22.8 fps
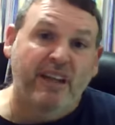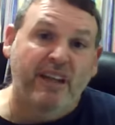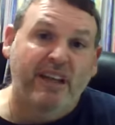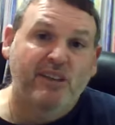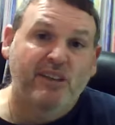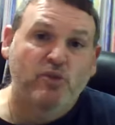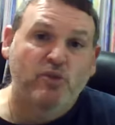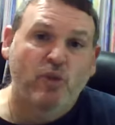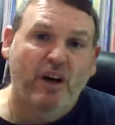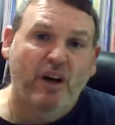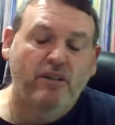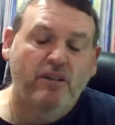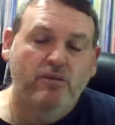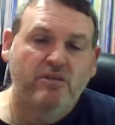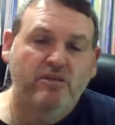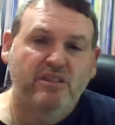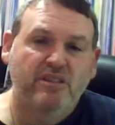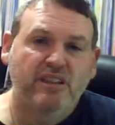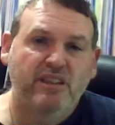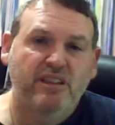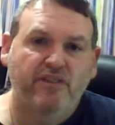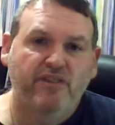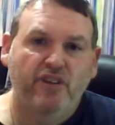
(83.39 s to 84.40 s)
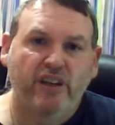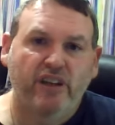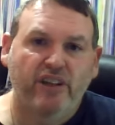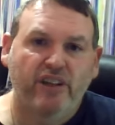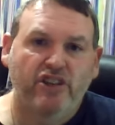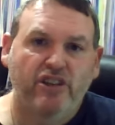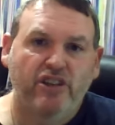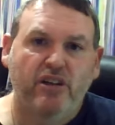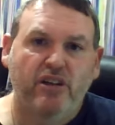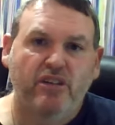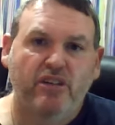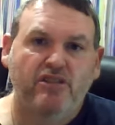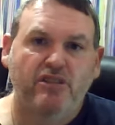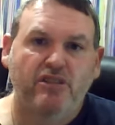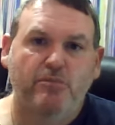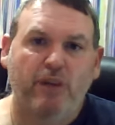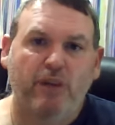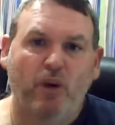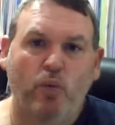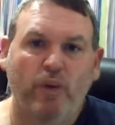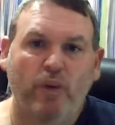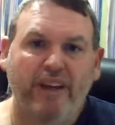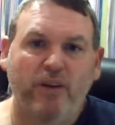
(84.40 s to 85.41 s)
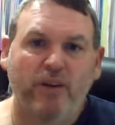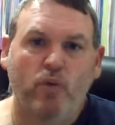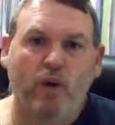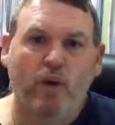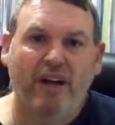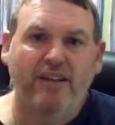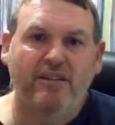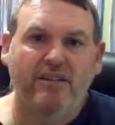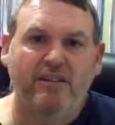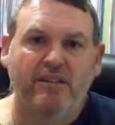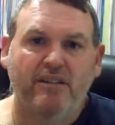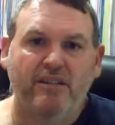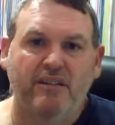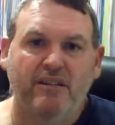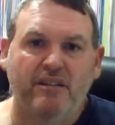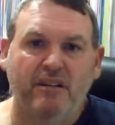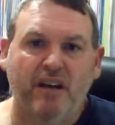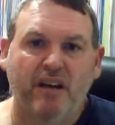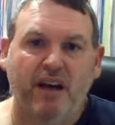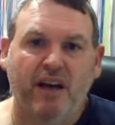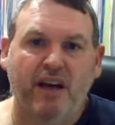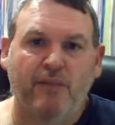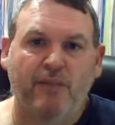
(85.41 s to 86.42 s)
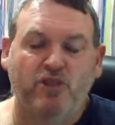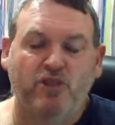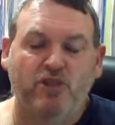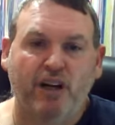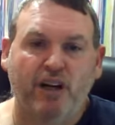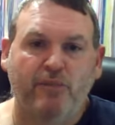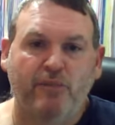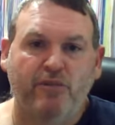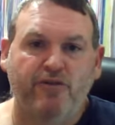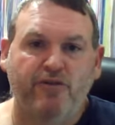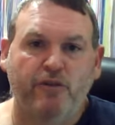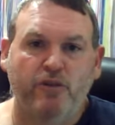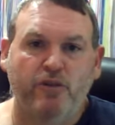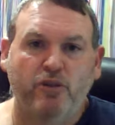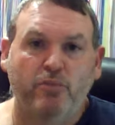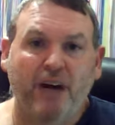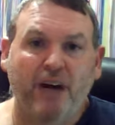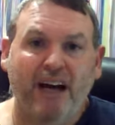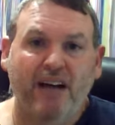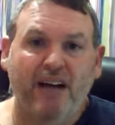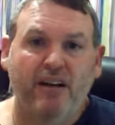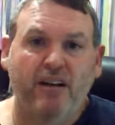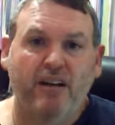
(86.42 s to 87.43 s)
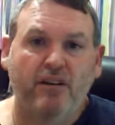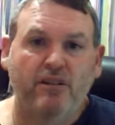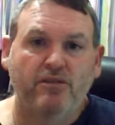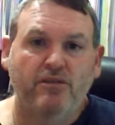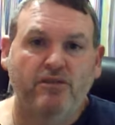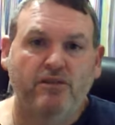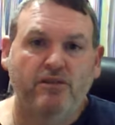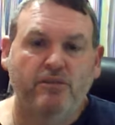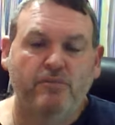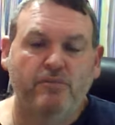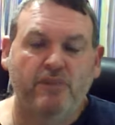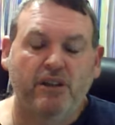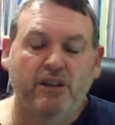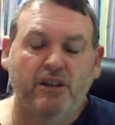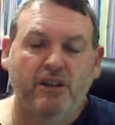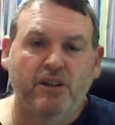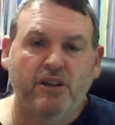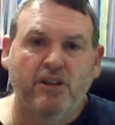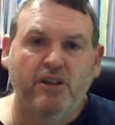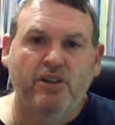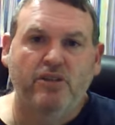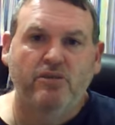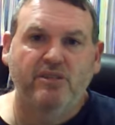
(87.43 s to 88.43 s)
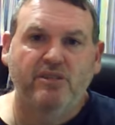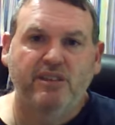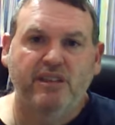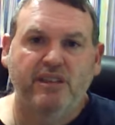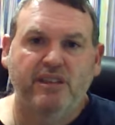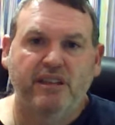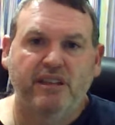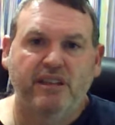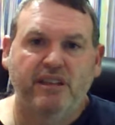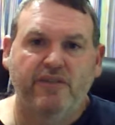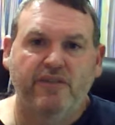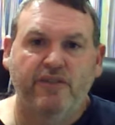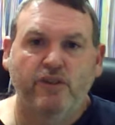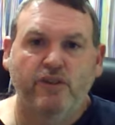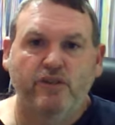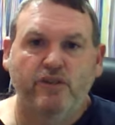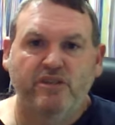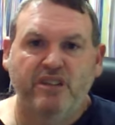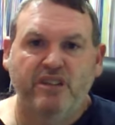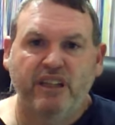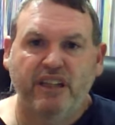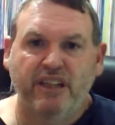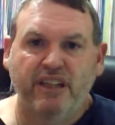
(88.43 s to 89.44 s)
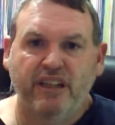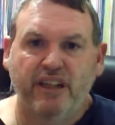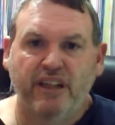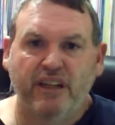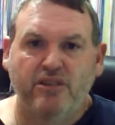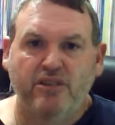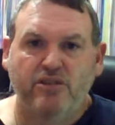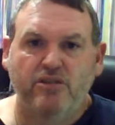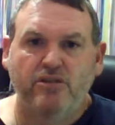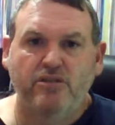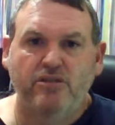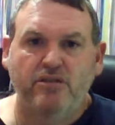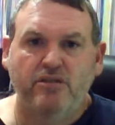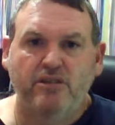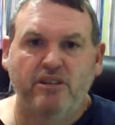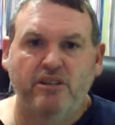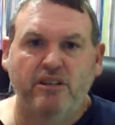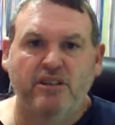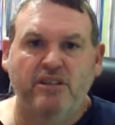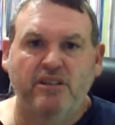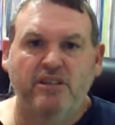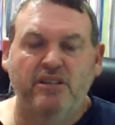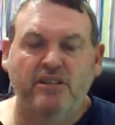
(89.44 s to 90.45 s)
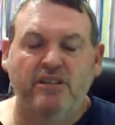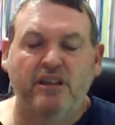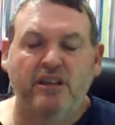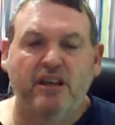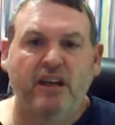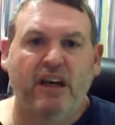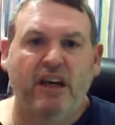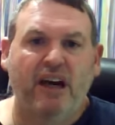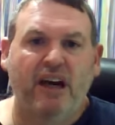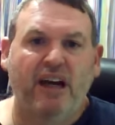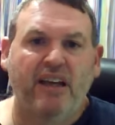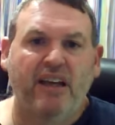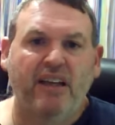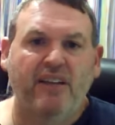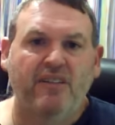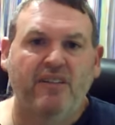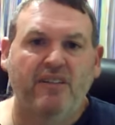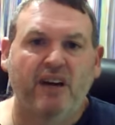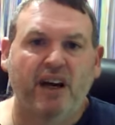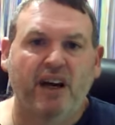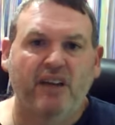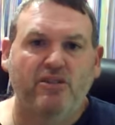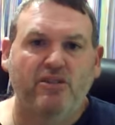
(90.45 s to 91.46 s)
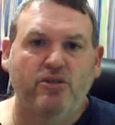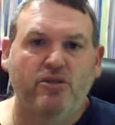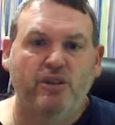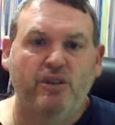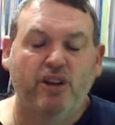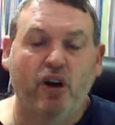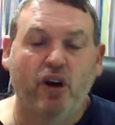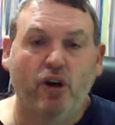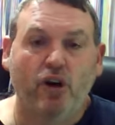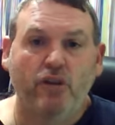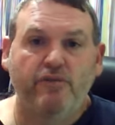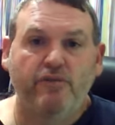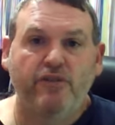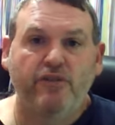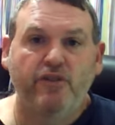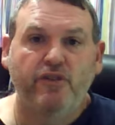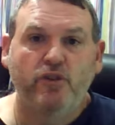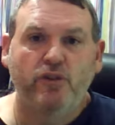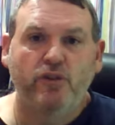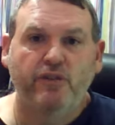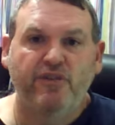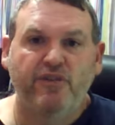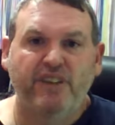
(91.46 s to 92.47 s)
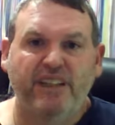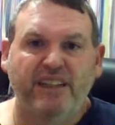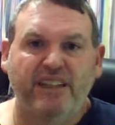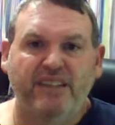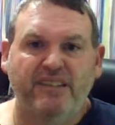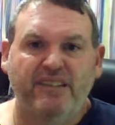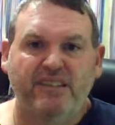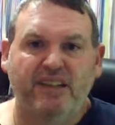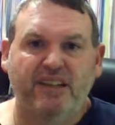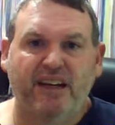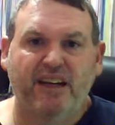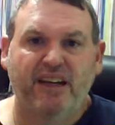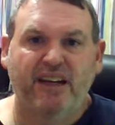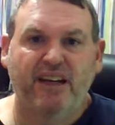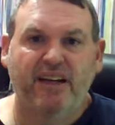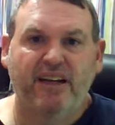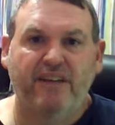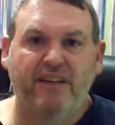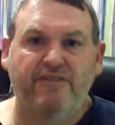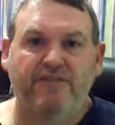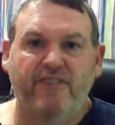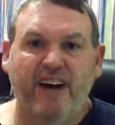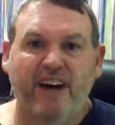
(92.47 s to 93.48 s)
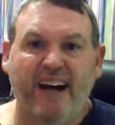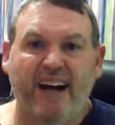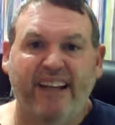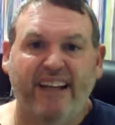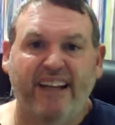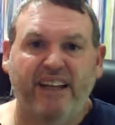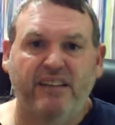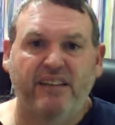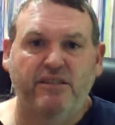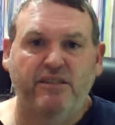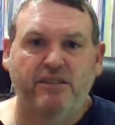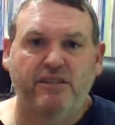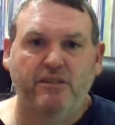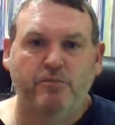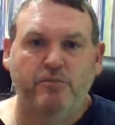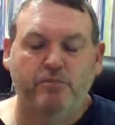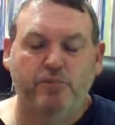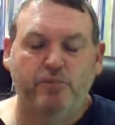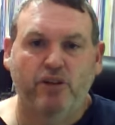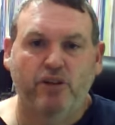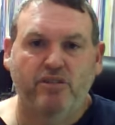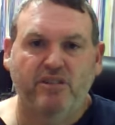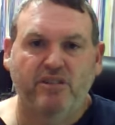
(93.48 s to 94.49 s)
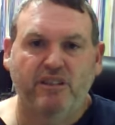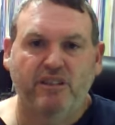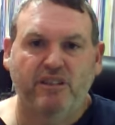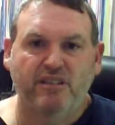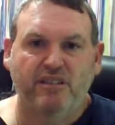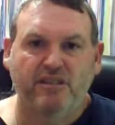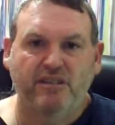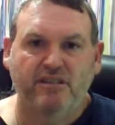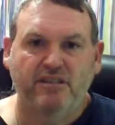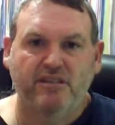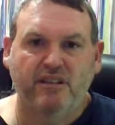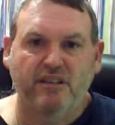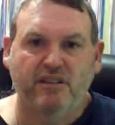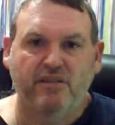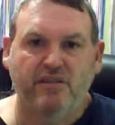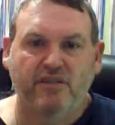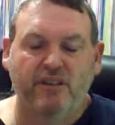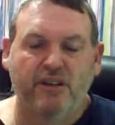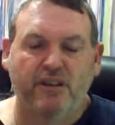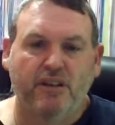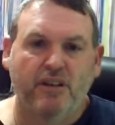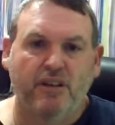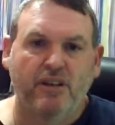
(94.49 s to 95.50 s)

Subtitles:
That's why you'll see, if you actually go into my week one try before you buy classroom, you'll see that the first thing that I do is I do an overview of the entire finance process itself.